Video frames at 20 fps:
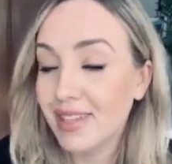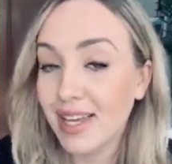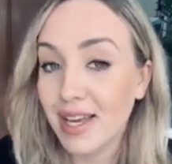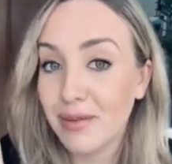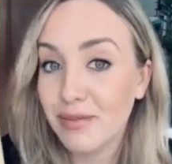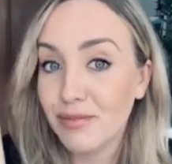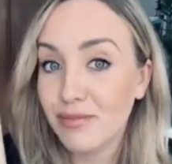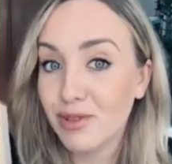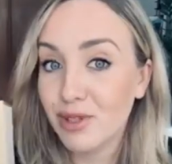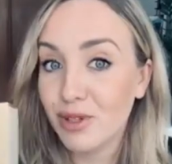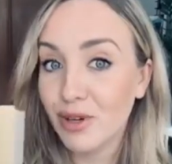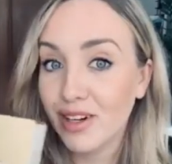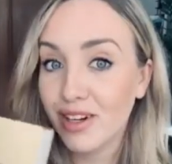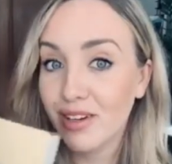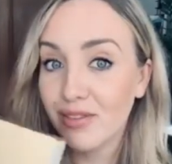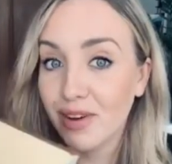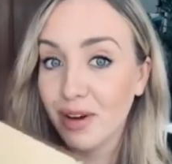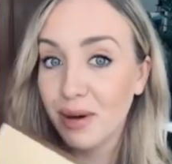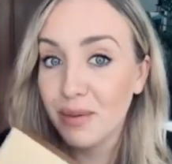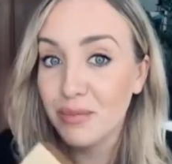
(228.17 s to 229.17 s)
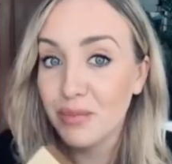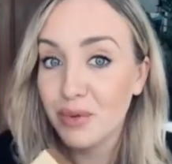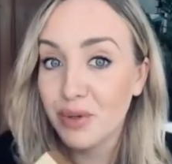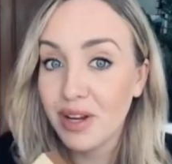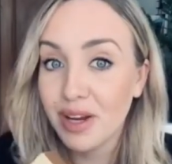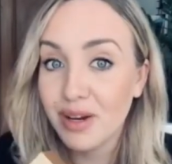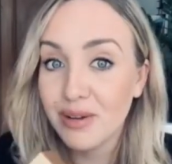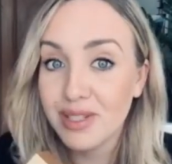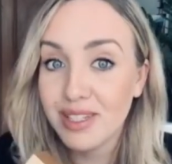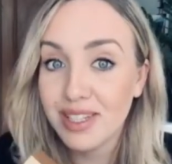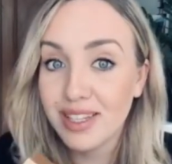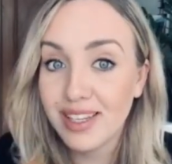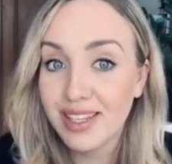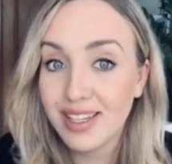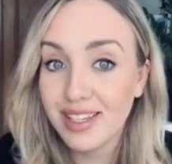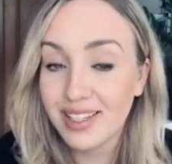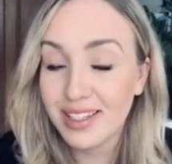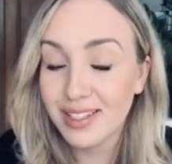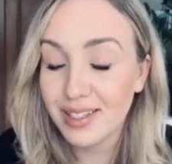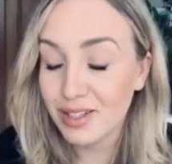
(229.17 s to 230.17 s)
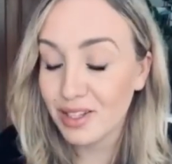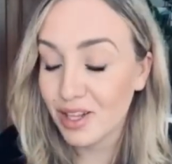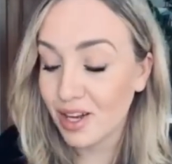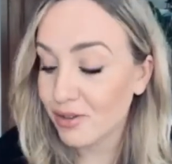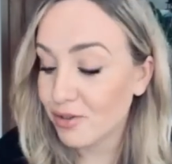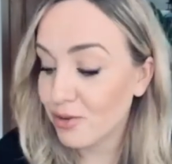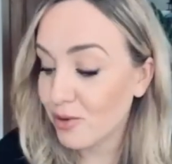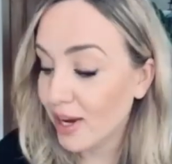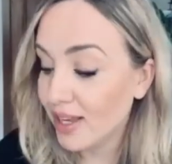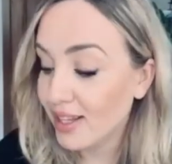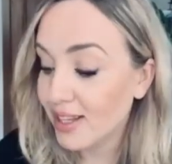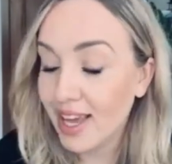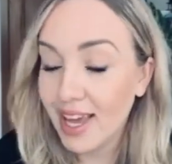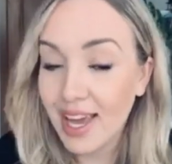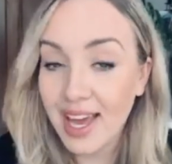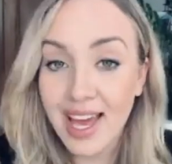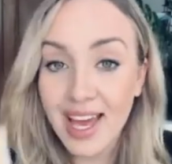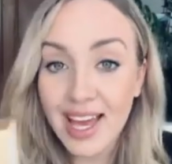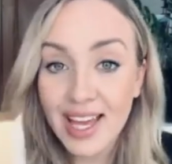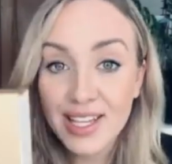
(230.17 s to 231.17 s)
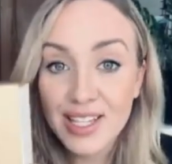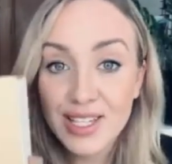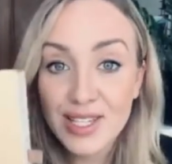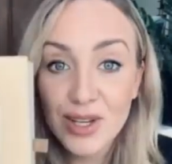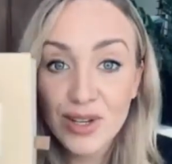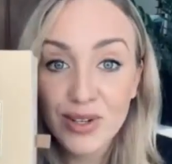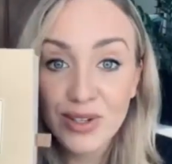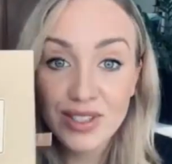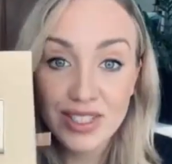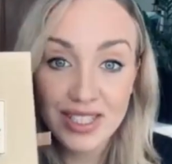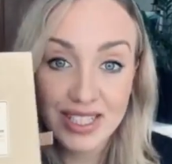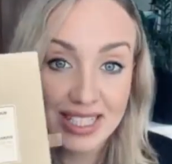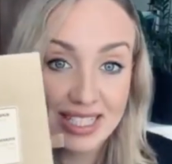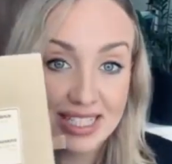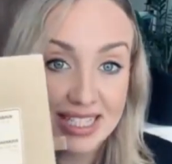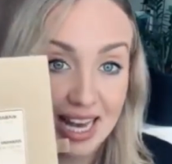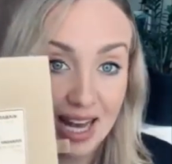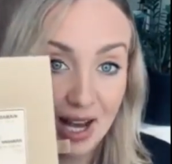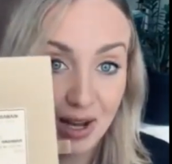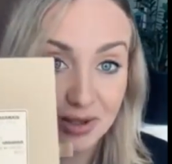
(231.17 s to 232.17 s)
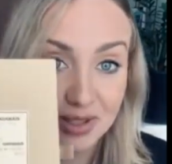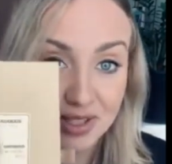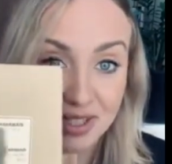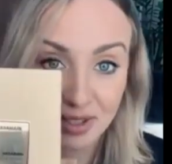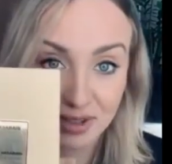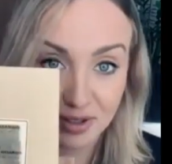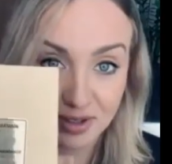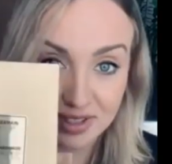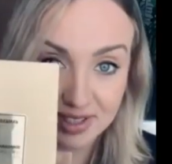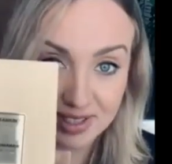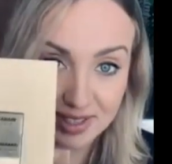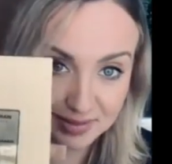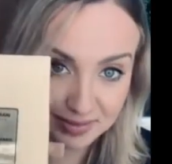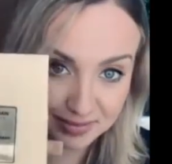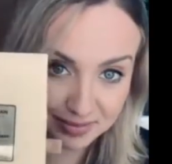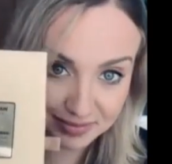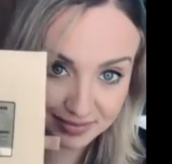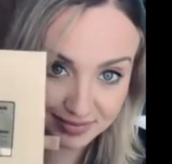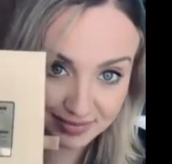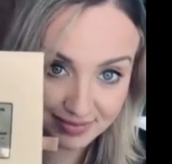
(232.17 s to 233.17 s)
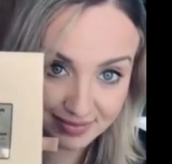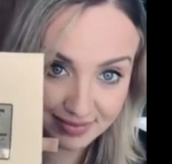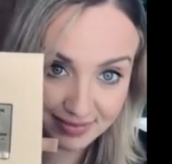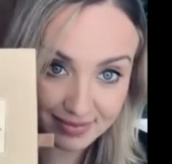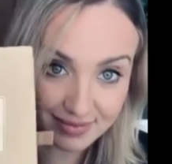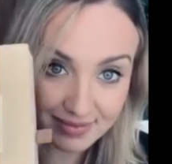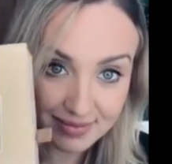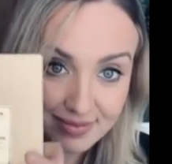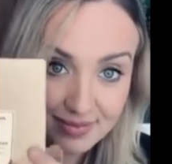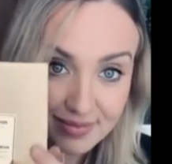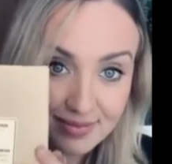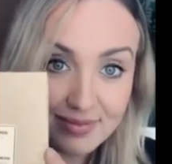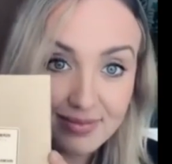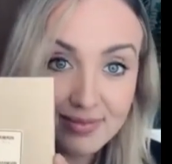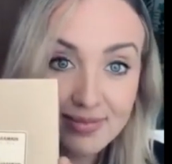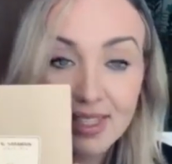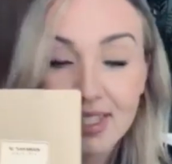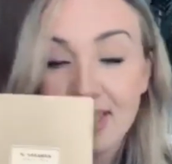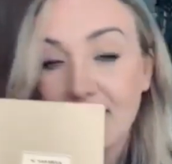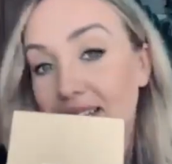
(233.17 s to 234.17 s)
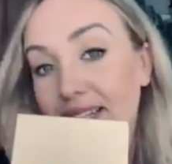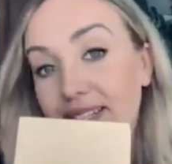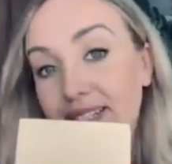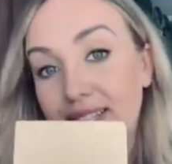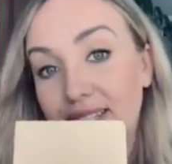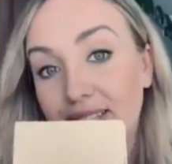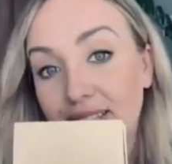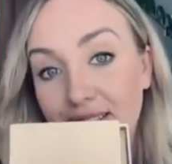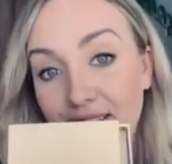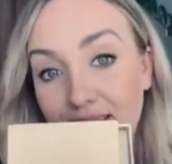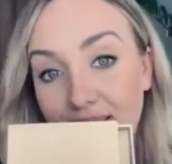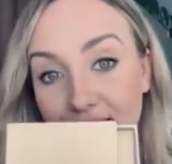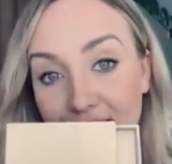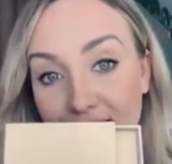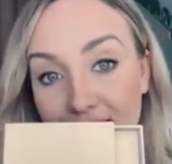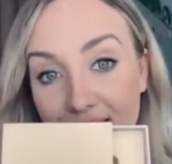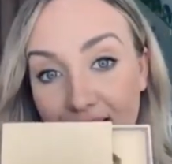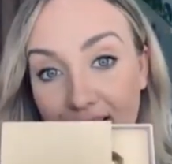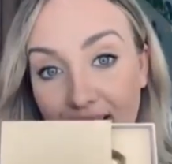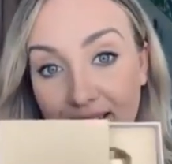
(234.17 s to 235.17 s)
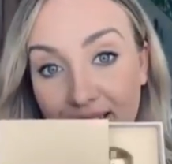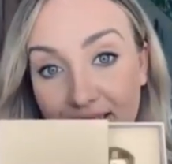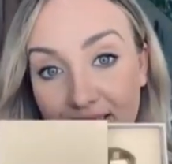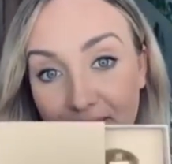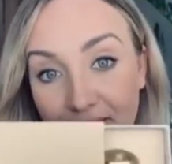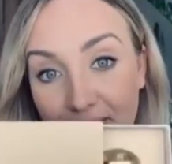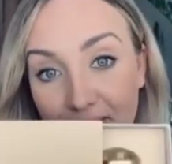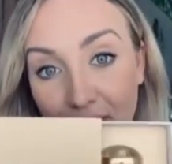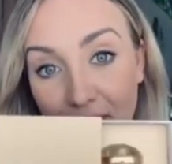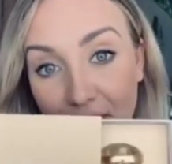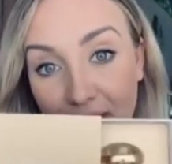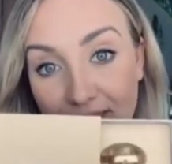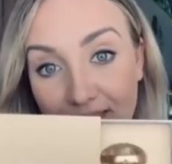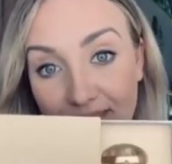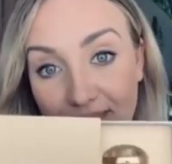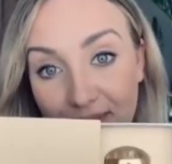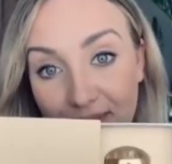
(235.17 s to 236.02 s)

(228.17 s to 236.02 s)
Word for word: I'm sorry if I'm pronouncing it not right. So this is how it looks. Let's see the inside, the box.